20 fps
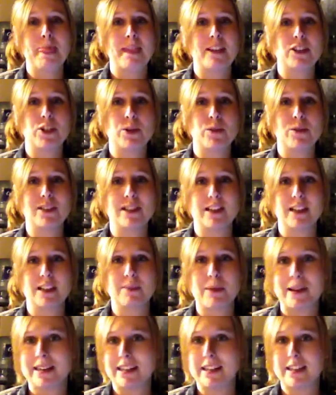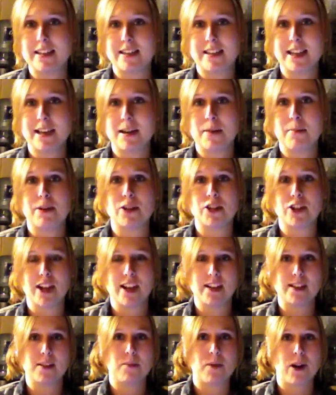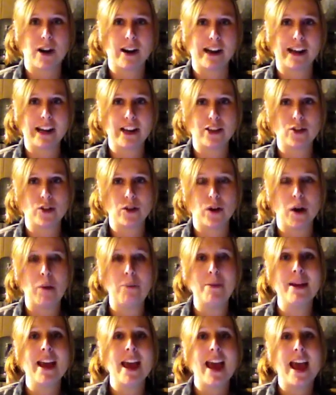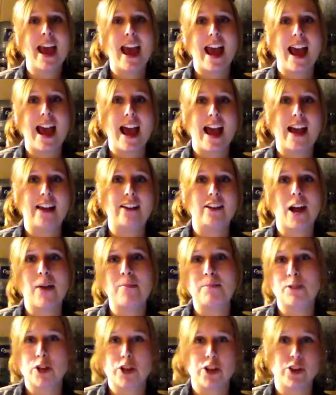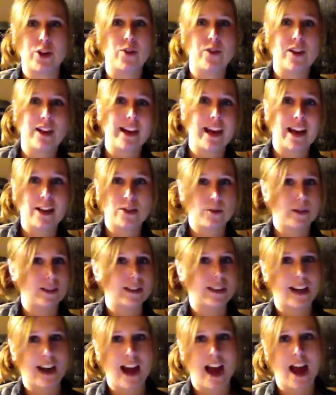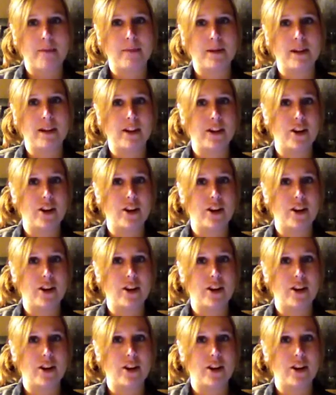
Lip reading: She wasn't expecting to see him, but she ends up running into him, and I'm sure you can guess what's going to happen.